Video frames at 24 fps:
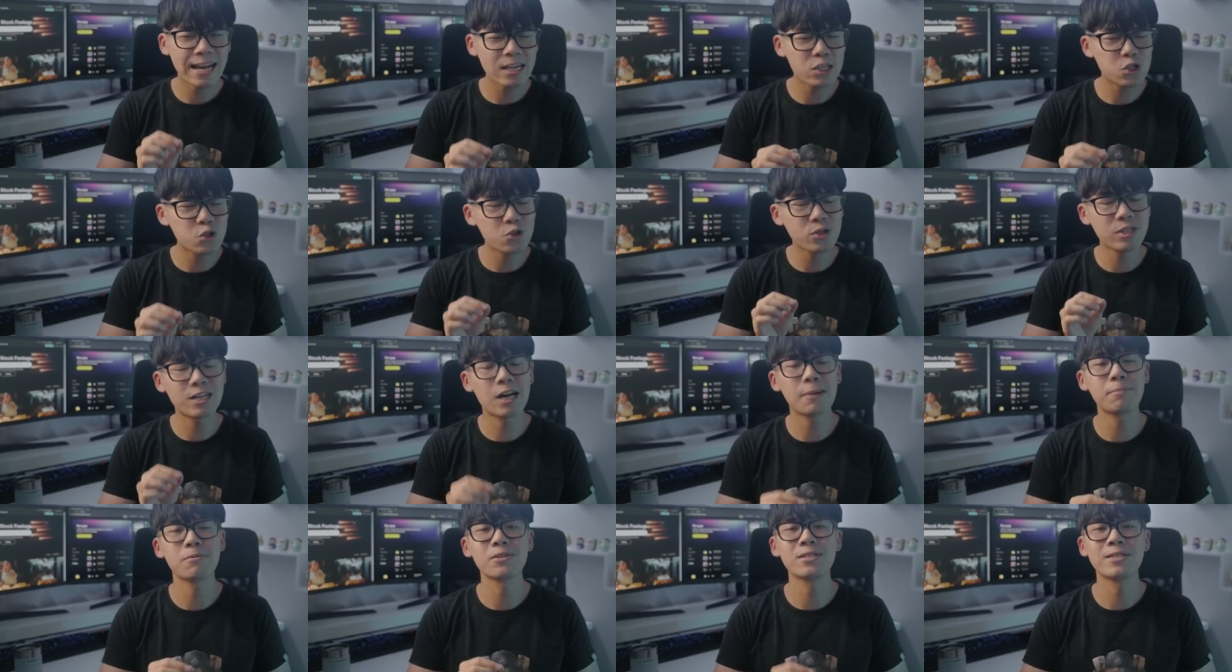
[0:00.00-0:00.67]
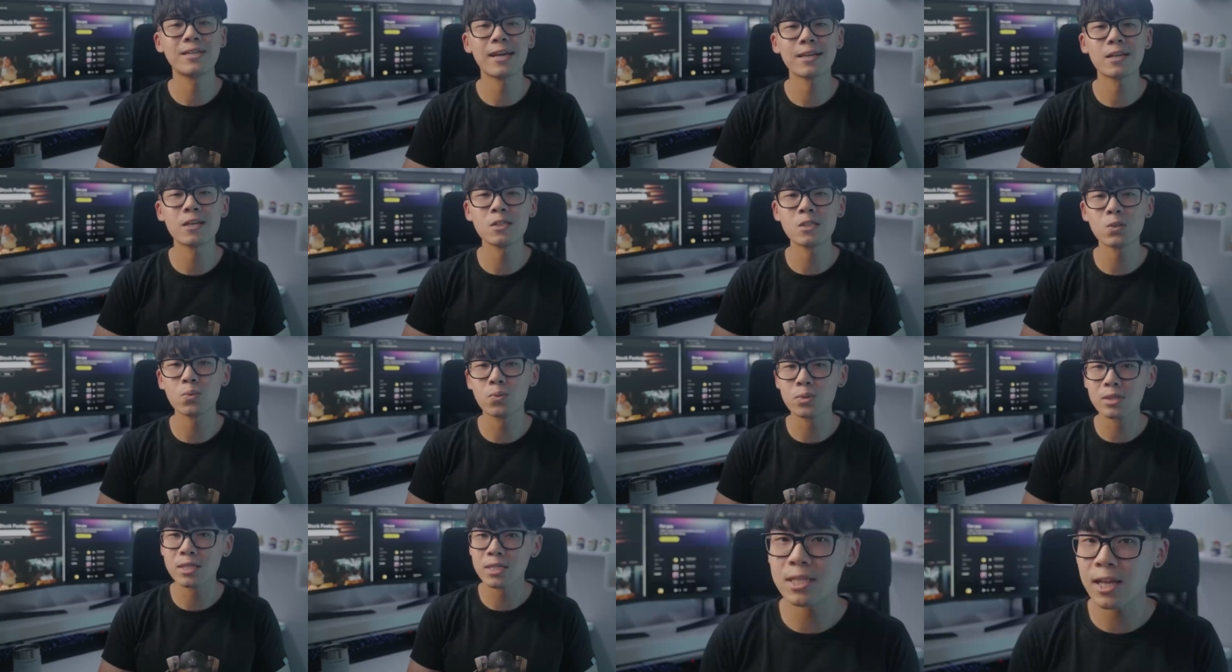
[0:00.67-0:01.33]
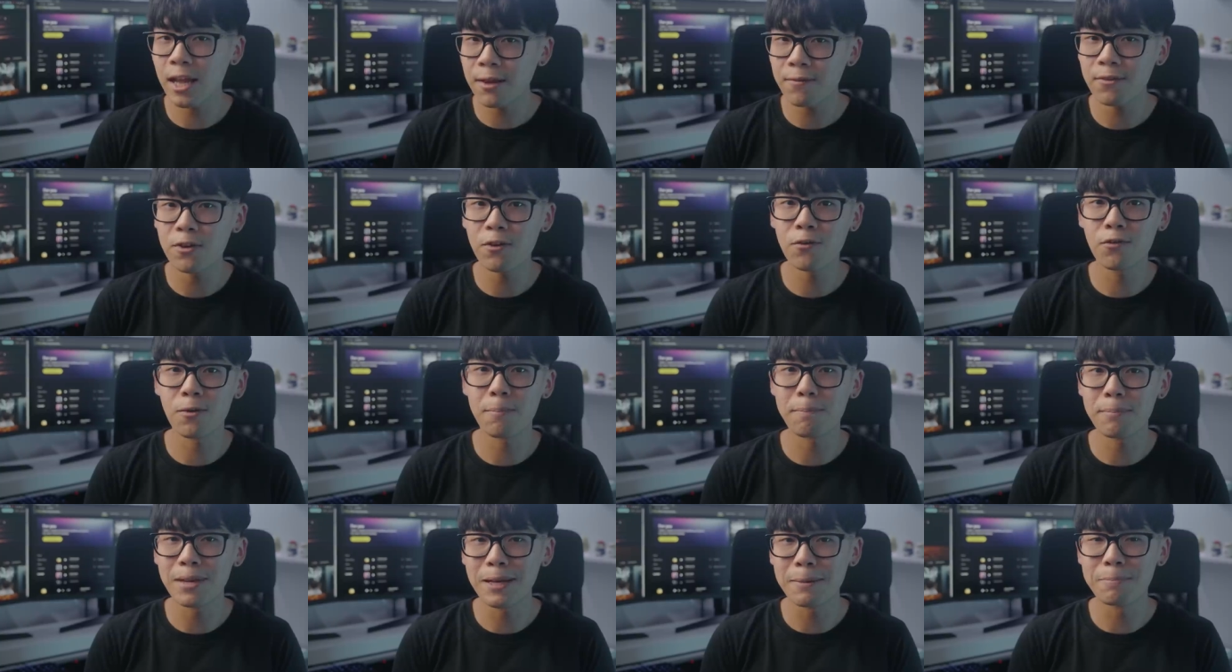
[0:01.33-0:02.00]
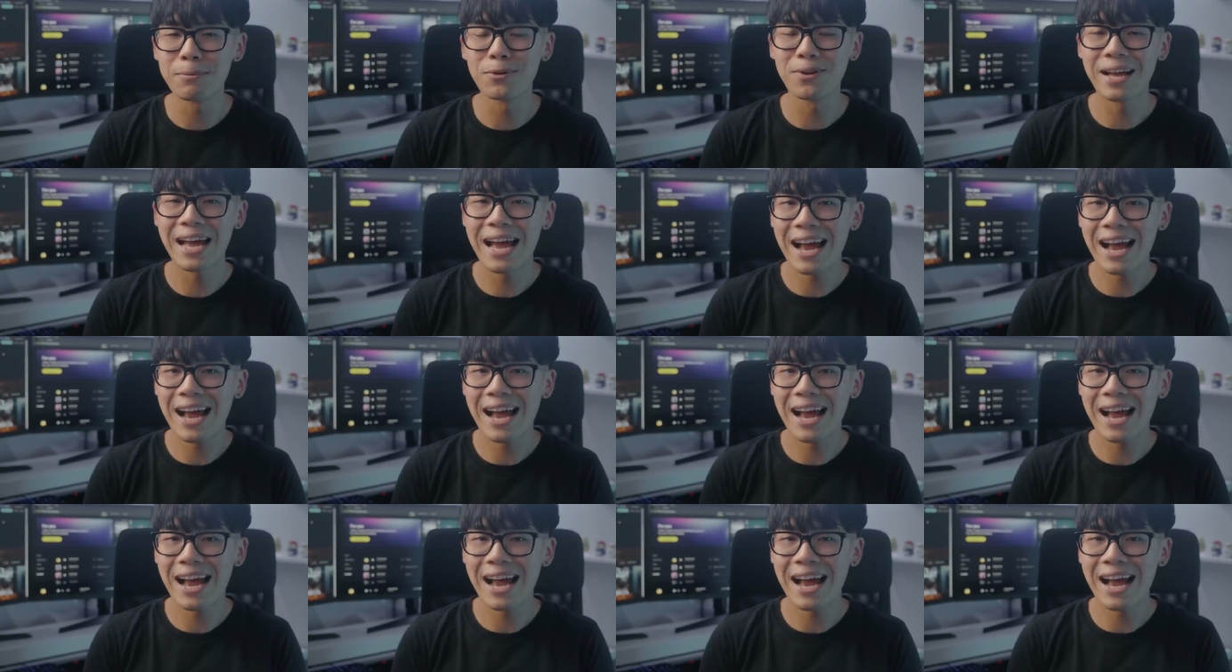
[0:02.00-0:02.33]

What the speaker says: extra couple seconds will save you from people